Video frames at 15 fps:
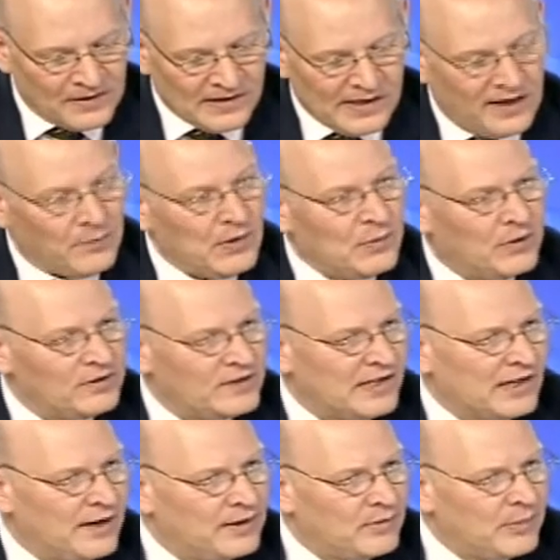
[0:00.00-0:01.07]
saying we want
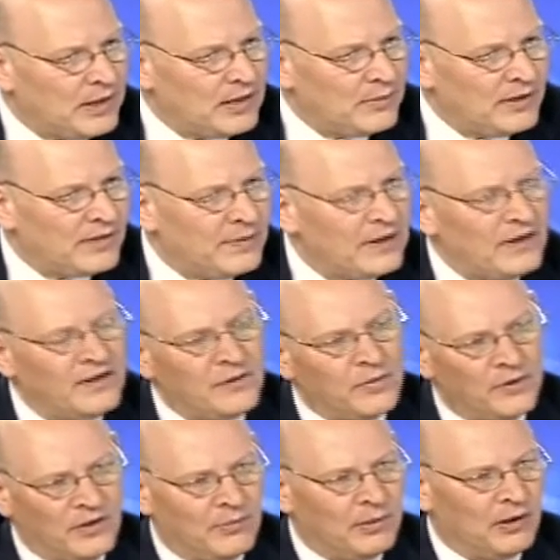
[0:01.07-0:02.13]
designer babies, we only
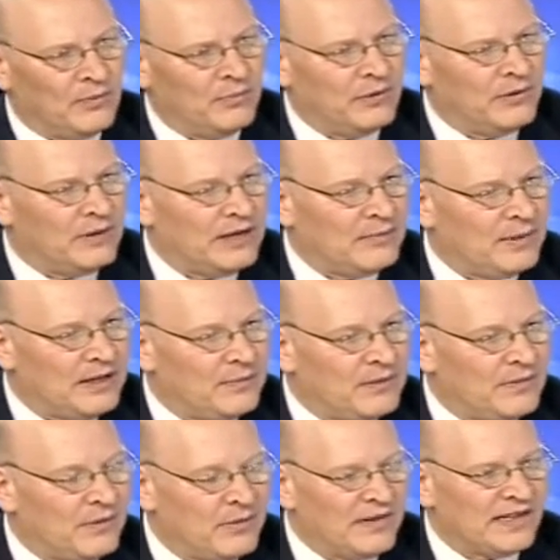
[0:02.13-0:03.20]
want the blonde, blue-eyed
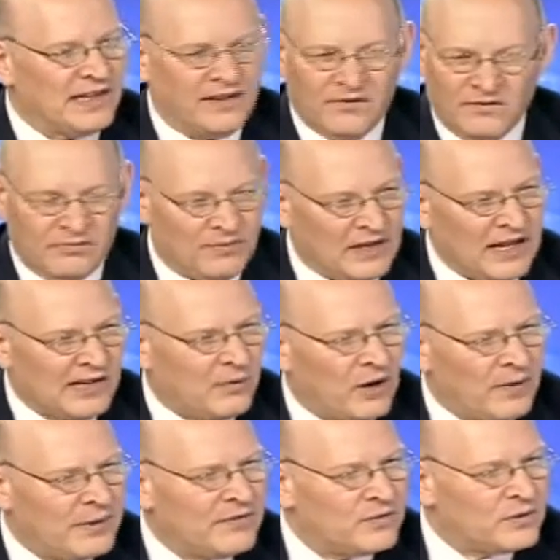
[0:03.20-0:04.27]
babies, we would say that's
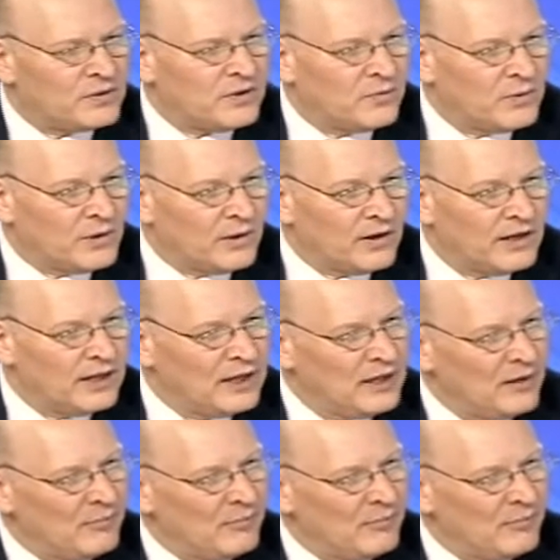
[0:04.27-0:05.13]
why we fought a war.